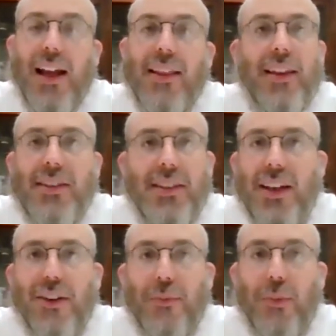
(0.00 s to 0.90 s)
And this
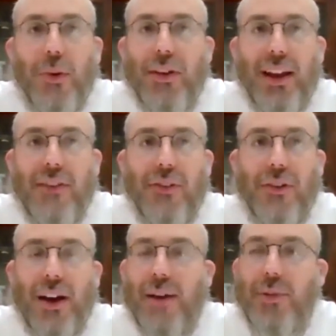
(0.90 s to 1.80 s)
year, more than
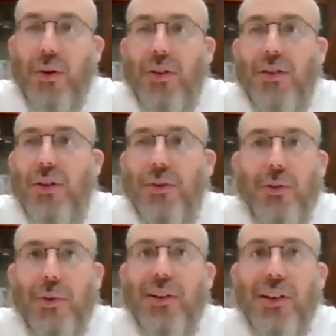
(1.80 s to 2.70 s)
ever, I'm talking to you in
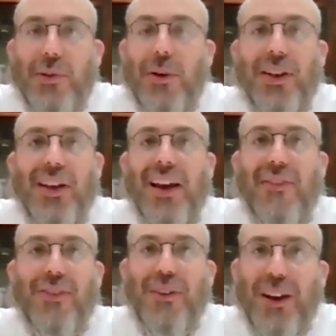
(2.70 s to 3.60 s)
2020
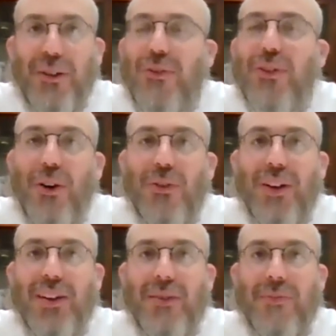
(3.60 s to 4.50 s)
after a year of
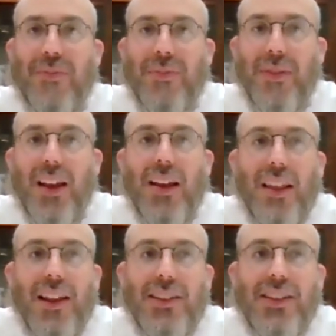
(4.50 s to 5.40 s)
COVID.
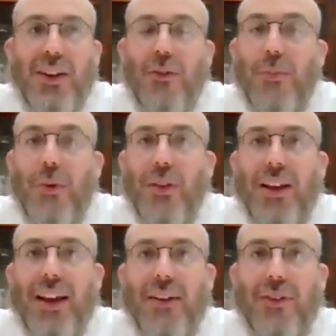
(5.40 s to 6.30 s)
This year, more
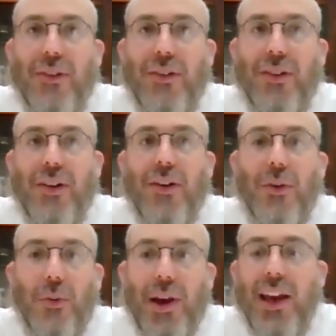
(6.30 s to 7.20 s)
than ever,
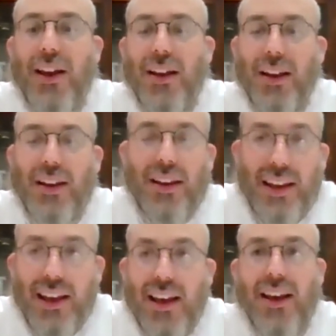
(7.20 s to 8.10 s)
We
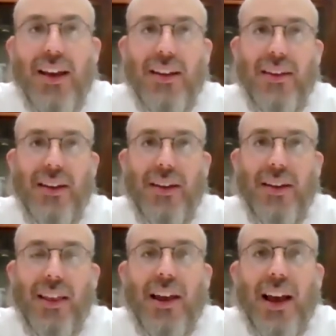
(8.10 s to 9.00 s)
need
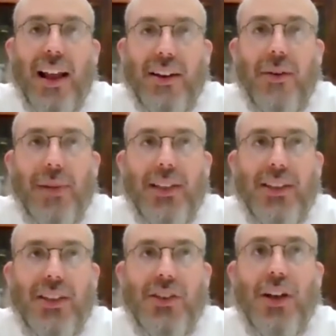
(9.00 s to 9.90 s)
the Chanukah
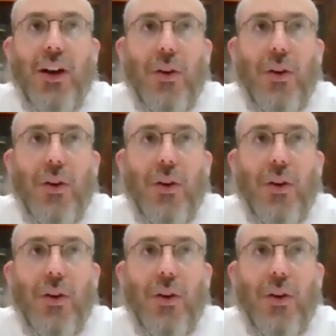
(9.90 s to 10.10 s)
message.